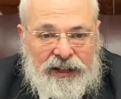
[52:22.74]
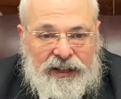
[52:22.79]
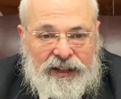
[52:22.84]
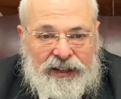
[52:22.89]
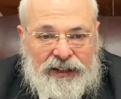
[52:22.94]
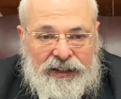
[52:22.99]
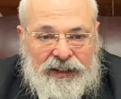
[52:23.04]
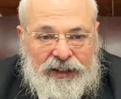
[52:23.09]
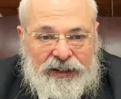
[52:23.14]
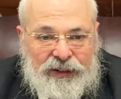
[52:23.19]

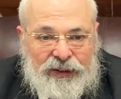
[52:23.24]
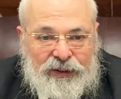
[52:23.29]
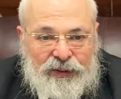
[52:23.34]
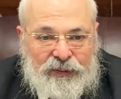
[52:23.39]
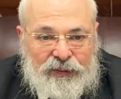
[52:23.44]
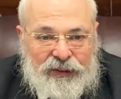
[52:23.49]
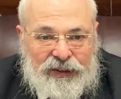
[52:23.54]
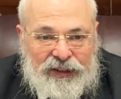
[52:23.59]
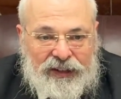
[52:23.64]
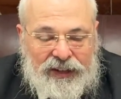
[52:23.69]
the
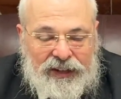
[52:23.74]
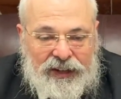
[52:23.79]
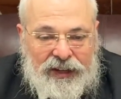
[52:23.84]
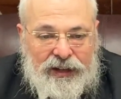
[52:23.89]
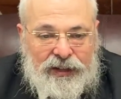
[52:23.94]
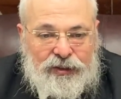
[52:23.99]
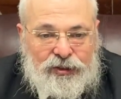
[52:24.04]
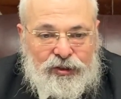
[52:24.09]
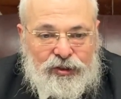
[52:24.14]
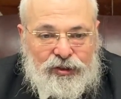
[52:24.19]

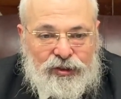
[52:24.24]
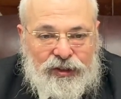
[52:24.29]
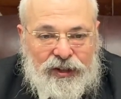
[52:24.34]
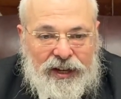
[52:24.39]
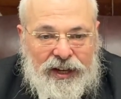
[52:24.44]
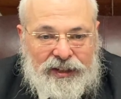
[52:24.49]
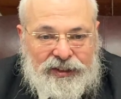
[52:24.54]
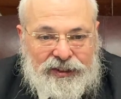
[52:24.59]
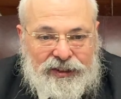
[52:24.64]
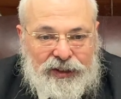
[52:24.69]
kids
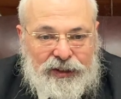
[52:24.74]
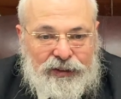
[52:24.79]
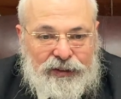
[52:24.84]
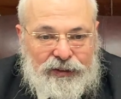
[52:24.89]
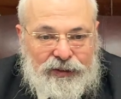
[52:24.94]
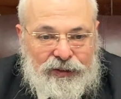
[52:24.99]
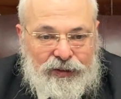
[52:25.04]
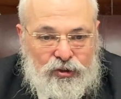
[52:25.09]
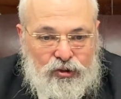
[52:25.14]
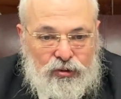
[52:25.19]
are still
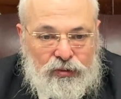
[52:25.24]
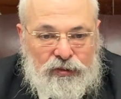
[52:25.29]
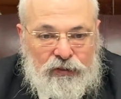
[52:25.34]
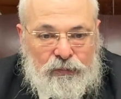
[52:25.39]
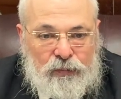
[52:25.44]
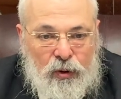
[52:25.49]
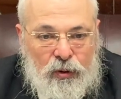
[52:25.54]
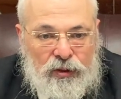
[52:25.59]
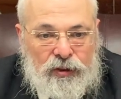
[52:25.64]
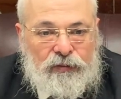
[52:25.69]
the children of
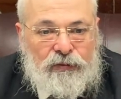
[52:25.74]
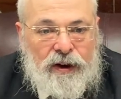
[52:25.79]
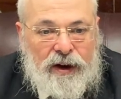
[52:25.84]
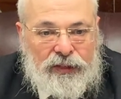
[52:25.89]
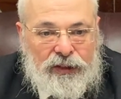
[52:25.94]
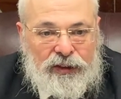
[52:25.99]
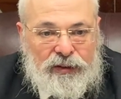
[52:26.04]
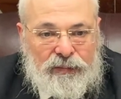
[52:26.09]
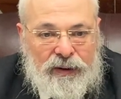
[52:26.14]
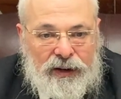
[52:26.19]
both the father
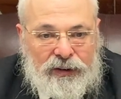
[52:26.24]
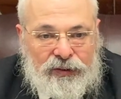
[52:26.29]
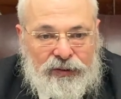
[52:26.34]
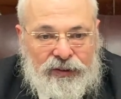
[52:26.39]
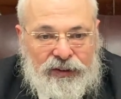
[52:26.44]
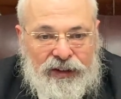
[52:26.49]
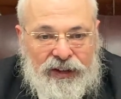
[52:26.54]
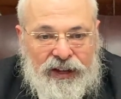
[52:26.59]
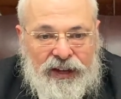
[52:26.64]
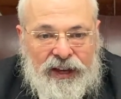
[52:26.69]
and the
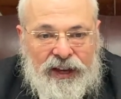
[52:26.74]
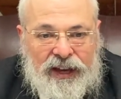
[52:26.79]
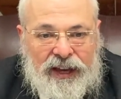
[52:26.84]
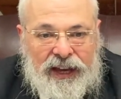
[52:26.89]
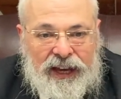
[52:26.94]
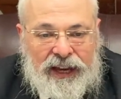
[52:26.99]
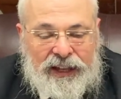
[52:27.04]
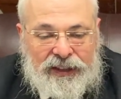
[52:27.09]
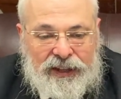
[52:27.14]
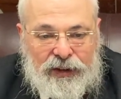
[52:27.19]
mother,
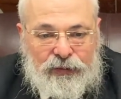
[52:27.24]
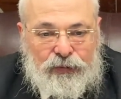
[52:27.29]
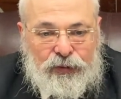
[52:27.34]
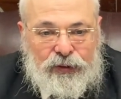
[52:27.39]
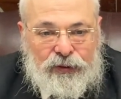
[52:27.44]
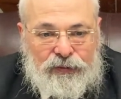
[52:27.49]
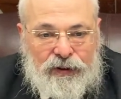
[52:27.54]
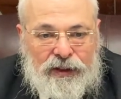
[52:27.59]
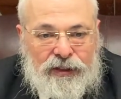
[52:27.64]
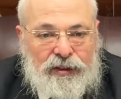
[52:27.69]
and therefore the
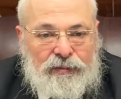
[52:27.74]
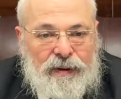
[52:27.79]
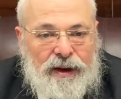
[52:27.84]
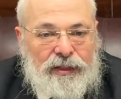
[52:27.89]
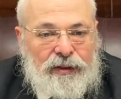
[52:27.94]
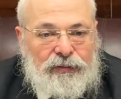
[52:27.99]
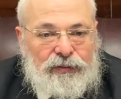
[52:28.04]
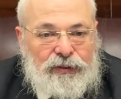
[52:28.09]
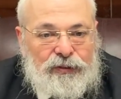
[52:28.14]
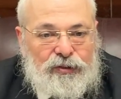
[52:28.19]
father and the
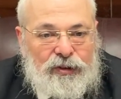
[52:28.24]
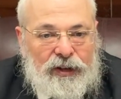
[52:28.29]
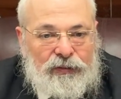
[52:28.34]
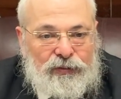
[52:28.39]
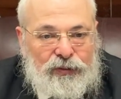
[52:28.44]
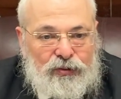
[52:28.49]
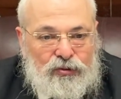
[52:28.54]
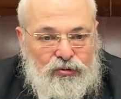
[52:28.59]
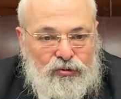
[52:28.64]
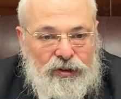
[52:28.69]
mother have
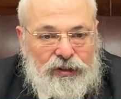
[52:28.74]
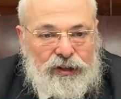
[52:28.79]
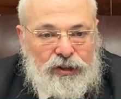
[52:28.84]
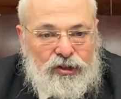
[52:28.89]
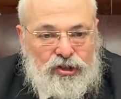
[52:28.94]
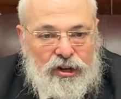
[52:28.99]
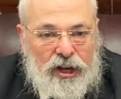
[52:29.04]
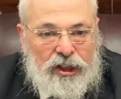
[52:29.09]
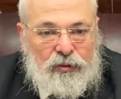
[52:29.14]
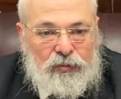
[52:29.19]
to treat
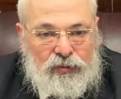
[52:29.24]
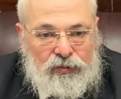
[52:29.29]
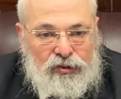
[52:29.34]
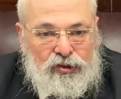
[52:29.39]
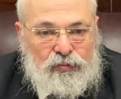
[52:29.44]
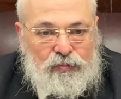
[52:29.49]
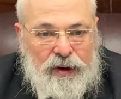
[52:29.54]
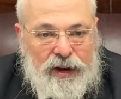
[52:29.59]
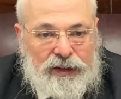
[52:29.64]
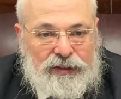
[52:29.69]
each other with
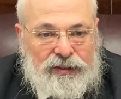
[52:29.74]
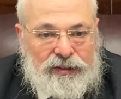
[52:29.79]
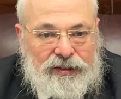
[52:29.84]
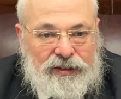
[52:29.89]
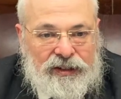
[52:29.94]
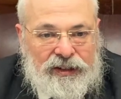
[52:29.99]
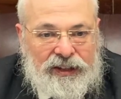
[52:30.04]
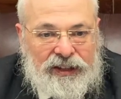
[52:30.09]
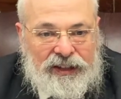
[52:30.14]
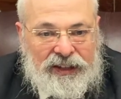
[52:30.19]
respect
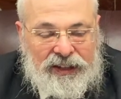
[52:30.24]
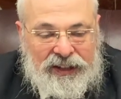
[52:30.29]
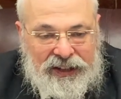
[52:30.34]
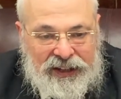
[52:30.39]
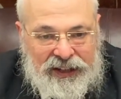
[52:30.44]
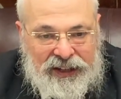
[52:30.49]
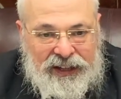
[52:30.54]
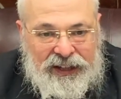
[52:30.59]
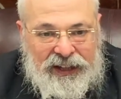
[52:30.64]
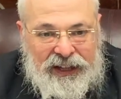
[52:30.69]

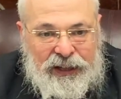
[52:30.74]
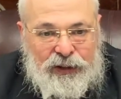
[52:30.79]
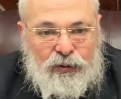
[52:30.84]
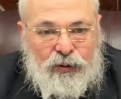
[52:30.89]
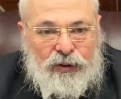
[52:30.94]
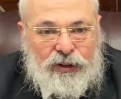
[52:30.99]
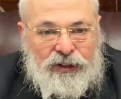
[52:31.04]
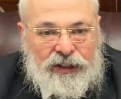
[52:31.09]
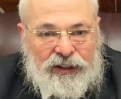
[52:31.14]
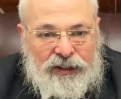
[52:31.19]
in
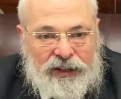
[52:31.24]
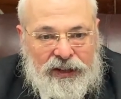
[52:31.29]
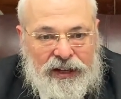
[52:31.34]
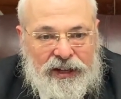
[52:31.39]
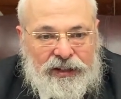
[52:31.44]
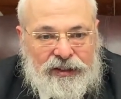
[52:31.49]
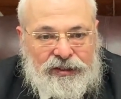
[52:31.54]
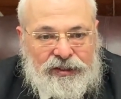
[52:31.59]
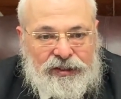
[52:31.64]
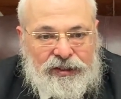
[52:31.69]
order that the
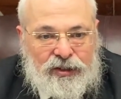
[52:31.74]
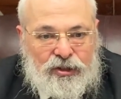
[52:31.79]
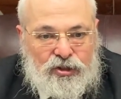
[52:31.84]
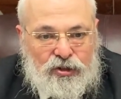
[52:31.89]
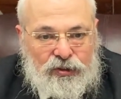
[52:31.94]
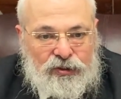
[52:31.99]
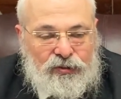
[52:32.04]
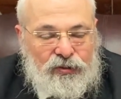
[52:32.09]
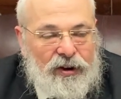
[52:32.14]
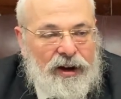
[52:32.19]
kids
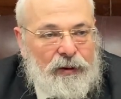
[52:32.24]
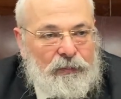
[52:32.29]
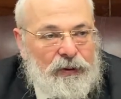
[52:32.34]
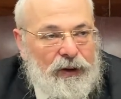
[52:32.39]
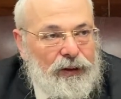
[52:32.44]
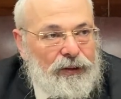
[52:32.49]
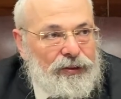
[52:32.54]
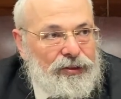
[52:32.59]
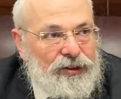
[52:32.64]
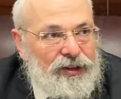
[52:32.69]
should grow up
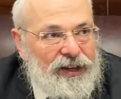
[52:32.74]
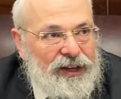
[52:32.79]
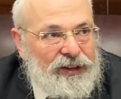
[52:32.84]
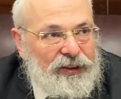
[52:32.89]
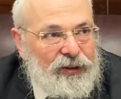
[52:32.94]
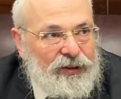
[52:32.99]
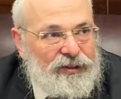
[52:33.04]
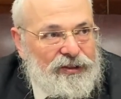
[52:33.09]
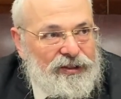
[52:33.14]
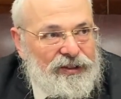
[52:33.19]
healthy and
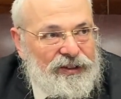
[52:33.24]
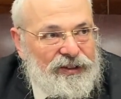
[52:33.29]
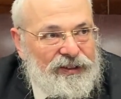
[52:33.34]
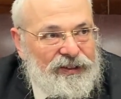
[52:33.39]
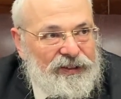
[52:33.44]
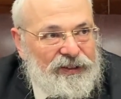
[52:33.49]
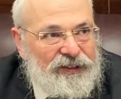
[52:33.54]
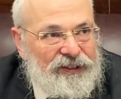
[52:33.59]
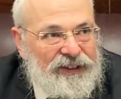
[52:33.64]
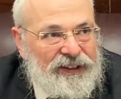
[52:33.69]
not
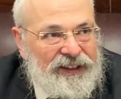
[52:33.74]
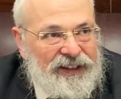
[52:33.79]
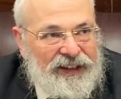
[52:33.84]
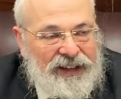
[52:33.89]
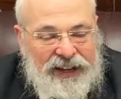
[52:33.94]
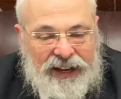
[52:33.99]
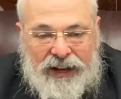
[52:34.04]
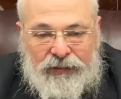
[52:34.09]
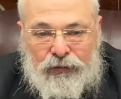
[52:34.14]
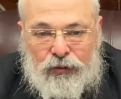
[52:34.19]

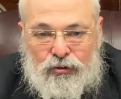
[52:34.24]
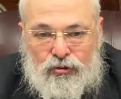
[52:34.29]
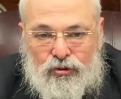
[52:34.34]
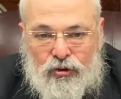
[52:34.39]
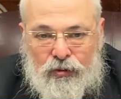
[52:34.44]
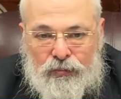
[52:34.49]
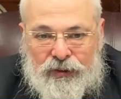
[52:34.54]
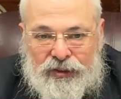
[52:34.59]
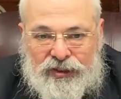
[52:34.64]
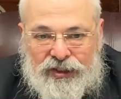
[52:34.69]
have a
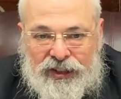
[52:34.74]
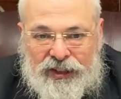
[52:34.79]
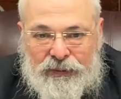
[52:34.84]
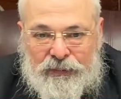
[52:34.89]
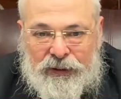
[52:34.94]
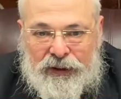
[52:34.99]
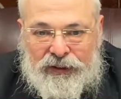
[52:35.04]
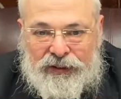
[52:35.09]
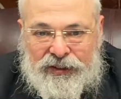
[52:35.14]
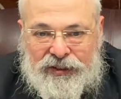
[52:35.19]
trauma seeing the
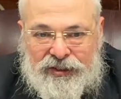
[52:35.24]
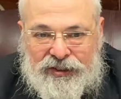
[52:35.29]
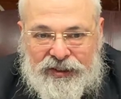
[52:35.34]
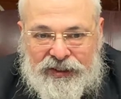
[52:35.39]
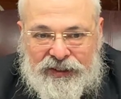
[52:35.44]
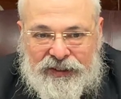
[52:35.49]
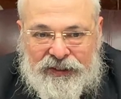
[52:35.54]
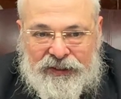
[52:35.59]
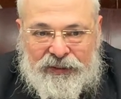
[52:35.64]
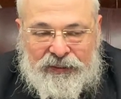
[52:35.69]
parents
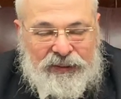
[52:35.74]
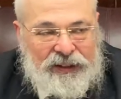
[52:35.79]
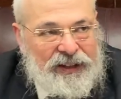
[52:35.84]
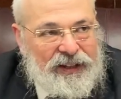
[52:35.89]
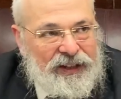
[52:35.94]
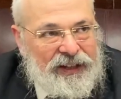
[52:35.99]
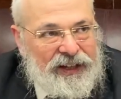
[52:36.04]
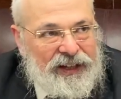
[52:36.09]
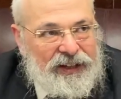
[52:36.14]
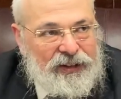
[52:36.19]

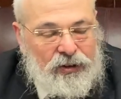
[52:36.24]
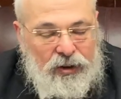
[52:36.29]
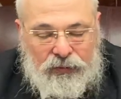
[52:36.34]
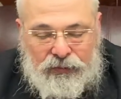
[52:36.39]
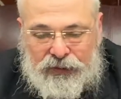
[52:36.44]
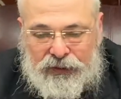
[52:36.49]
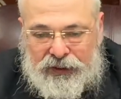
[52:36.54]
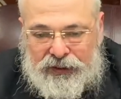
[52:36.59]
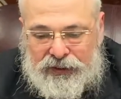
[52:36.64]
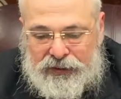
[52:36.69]
in
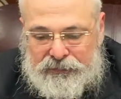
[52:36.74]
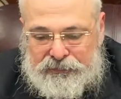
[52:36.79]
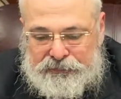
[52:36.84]
conflict.